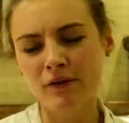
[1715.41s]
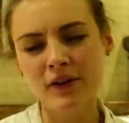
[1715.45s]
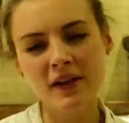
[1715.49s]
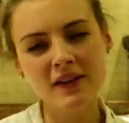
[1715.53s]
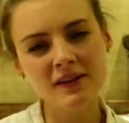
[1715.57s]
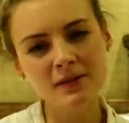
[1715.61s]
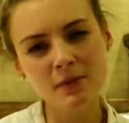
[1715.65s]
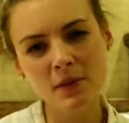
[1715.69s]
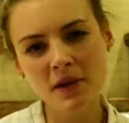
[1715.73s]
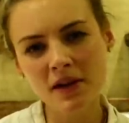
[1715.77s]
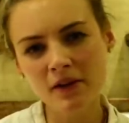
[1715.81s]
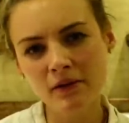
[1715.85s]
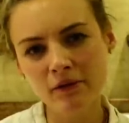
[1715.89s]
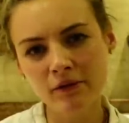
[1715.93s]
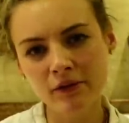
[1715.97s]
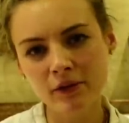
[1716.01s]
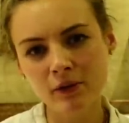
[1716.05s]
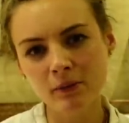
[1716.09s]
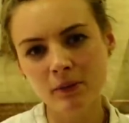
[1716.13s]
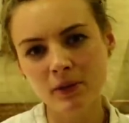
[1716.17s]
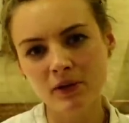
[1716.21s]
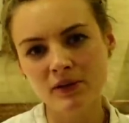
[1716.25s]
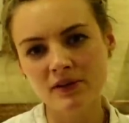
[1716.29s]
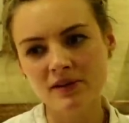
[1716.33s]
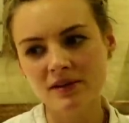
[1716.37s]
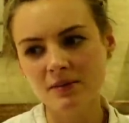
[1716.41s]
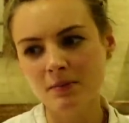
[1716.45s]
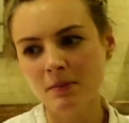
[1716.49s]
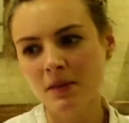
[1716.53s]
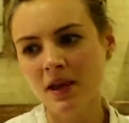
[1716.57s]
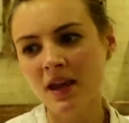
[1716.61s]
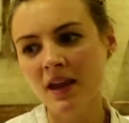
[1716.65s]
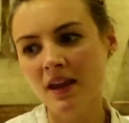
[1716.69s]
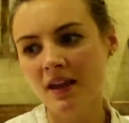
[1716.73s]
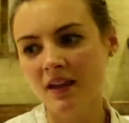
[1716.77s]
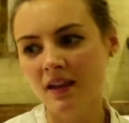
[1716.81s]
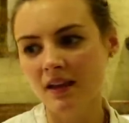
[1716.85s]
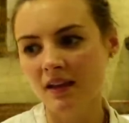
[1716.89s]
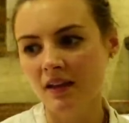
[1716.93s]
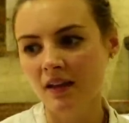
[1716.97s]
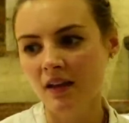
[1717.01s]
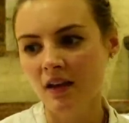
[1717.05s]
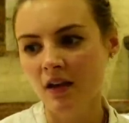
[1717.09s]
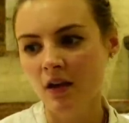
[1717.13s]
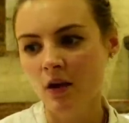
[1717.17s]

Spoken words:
That's when I feel most me,